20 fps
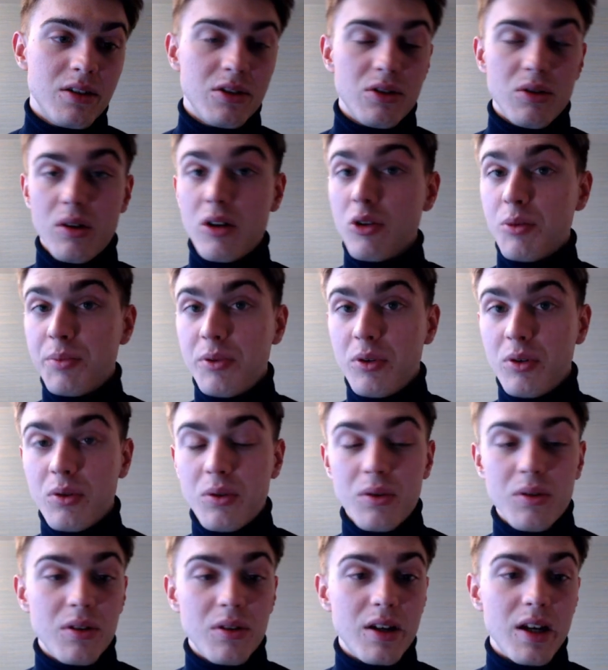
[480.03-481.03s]
So I hope
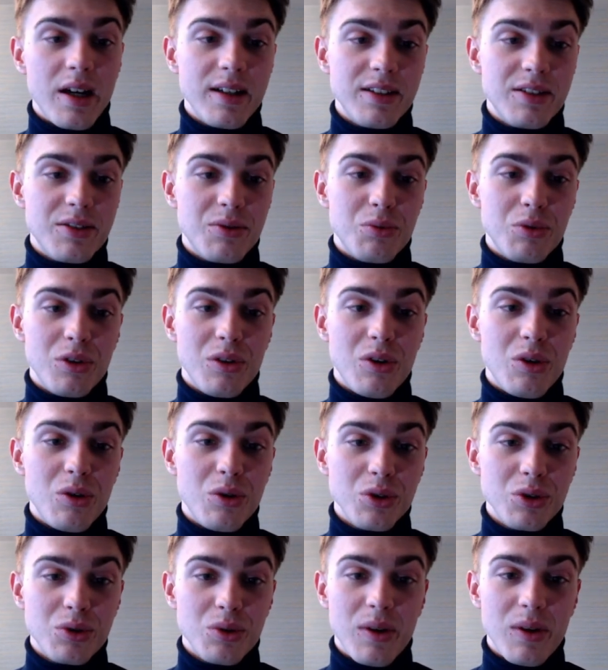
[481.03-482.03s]
you guys will
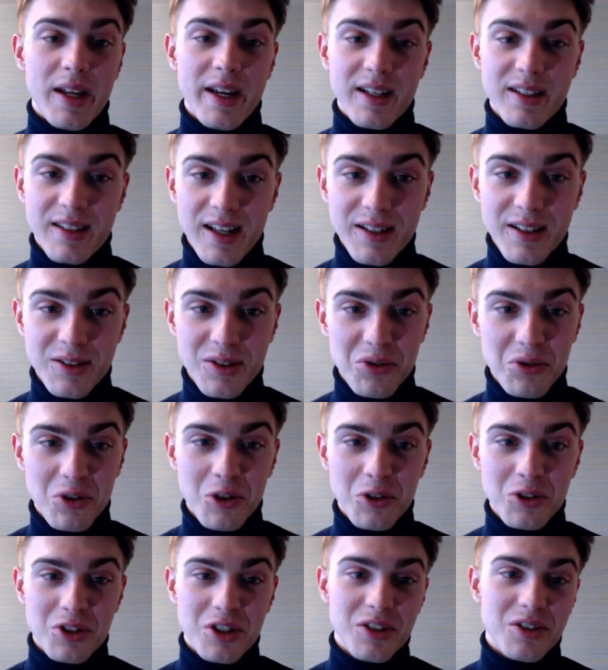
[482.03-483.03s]
also like that,
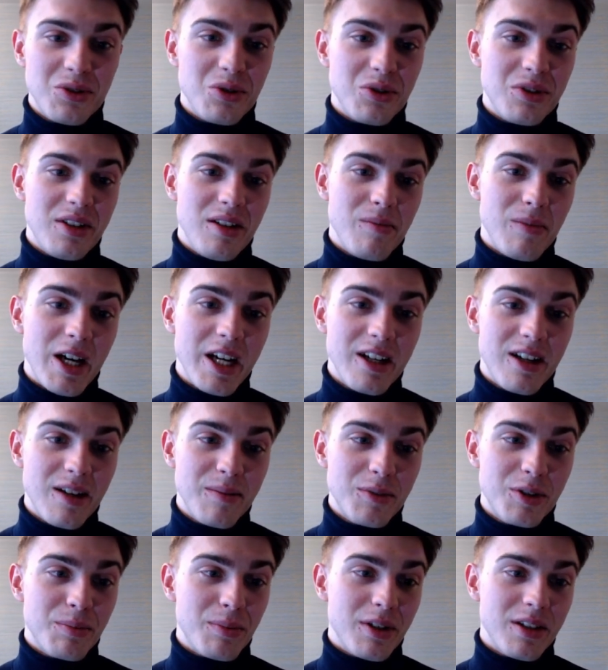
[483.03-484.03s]
not just to see my
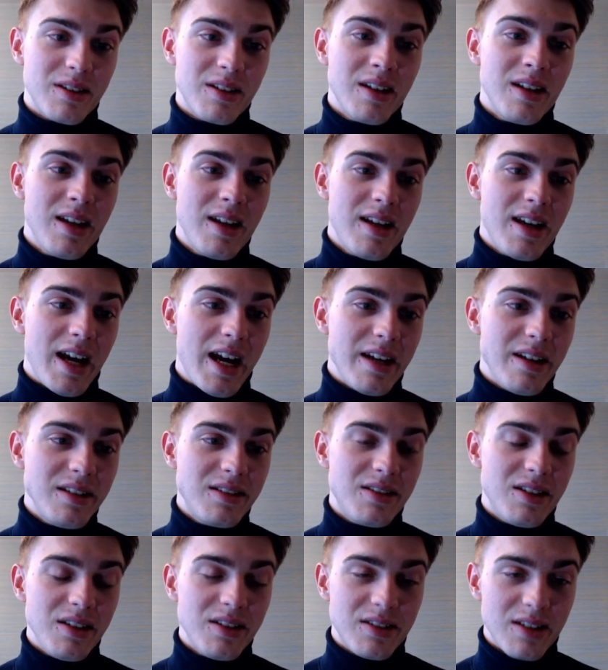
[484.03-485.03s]
games, but I did
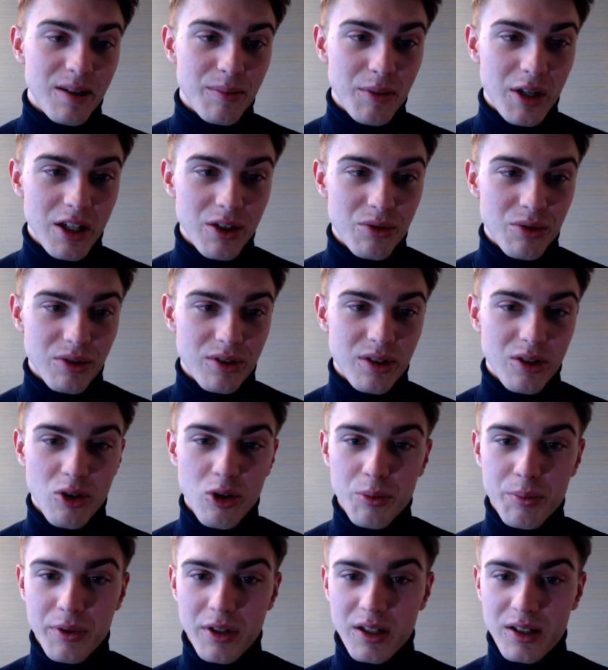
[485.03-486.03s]
see some interesting
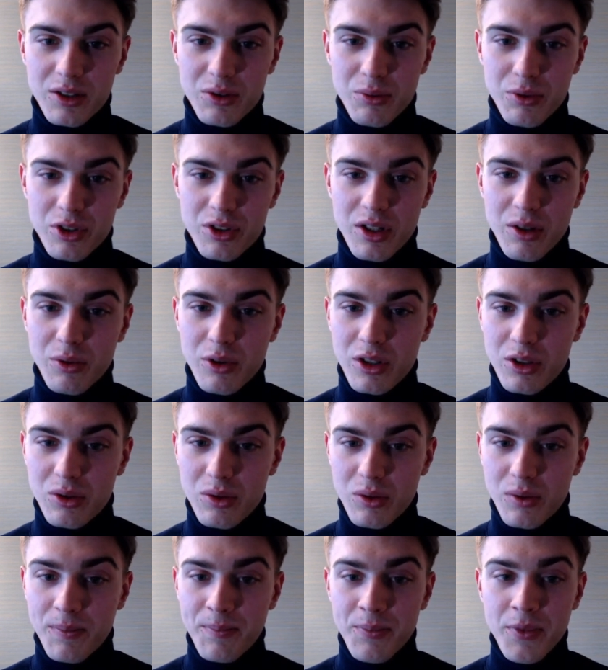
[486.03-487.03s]
openings, which I wanted
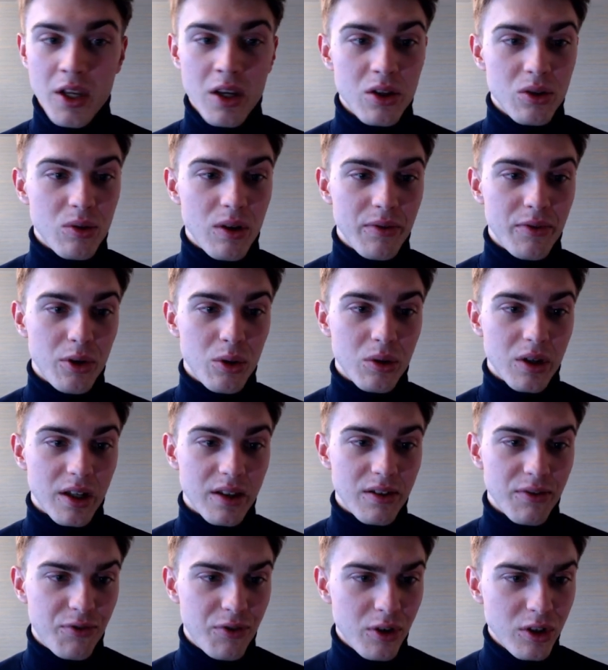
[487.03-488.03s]
to have a look at.
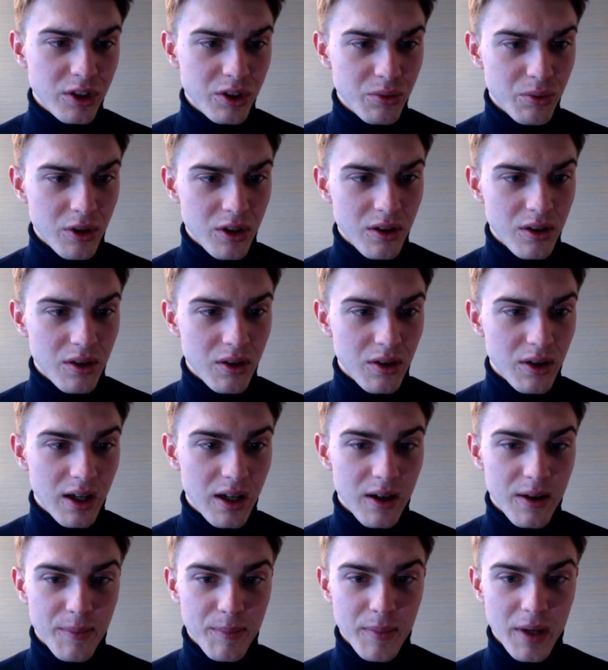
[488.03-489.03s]
The first one,
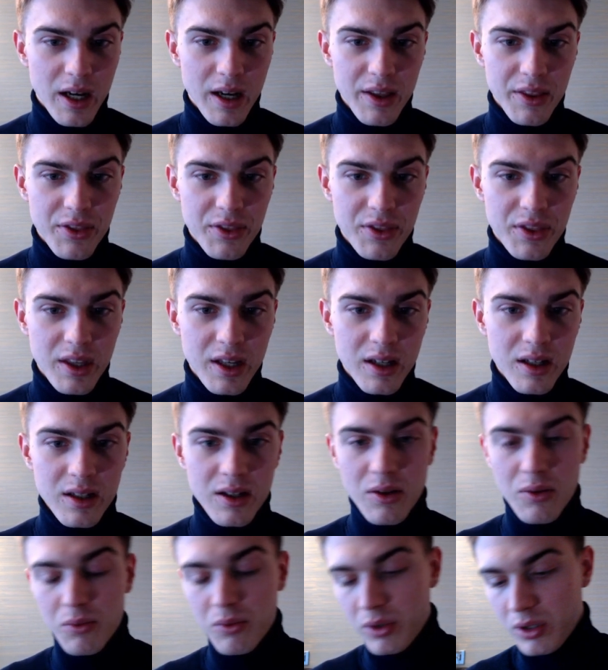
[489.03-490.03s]
I think
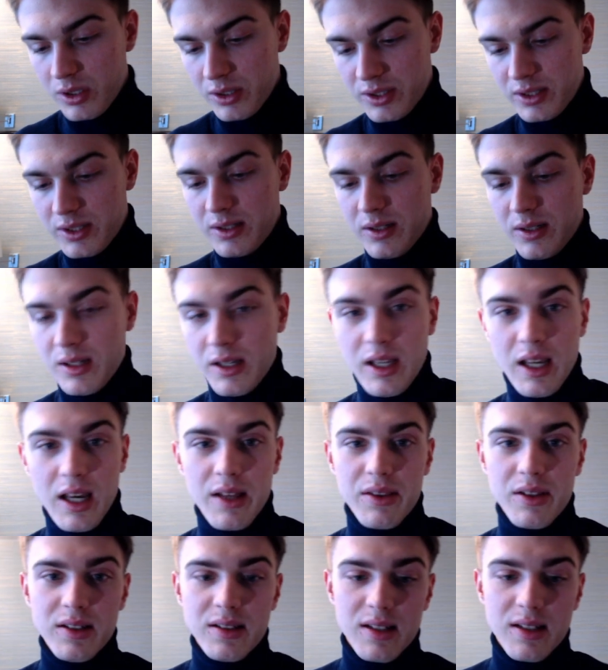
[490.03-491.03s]
was, yeah,
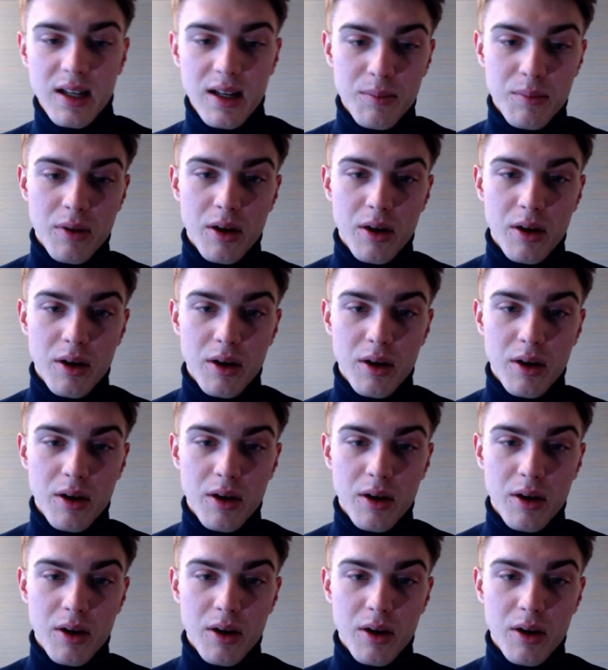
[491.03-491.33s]
this game,